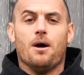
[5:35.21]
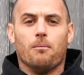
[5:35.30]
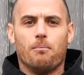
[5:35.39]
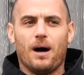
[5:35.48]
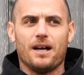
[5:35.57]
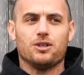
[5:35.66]

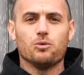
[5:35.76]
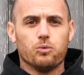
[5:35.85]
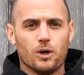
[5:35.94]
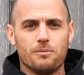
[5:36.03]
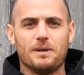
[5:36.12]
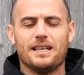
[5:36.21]
but you
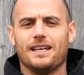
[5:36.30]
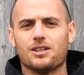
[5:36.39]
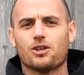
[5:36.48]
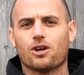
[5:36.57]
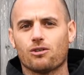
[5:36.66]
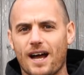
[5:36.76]
would be
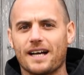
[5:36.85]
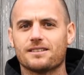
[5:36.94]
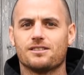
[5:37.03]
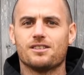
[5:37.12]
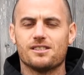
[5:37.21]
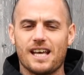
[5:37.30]

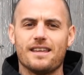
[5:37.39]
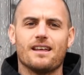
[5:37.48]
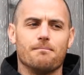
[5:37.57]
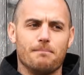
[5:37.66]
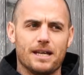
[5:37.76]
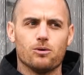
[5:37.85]
incorrect to say
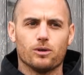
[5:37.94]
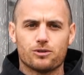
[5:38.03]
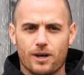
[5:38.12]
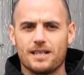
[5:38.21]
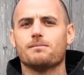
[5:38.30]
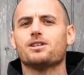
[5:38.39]
that manual
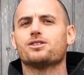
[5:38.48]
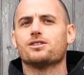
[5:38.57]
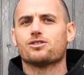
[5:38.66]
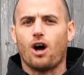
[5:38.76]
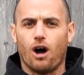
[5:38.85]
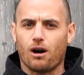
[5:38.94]

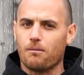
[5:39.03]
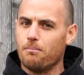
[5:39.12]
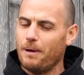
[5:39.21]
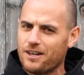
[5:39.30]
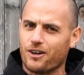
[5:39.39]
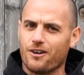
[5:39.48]
transmissions are
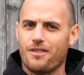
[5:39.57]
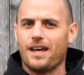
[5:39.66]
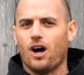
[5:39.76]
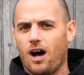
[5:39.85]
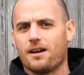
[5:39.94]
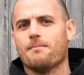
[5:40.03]
better than
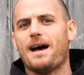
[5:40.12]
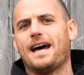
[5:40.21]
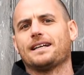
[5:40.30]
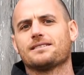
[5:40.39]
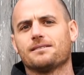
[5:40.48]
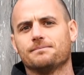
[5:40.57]

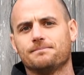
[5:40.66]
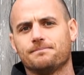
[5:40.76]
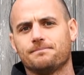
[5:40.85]
automatics.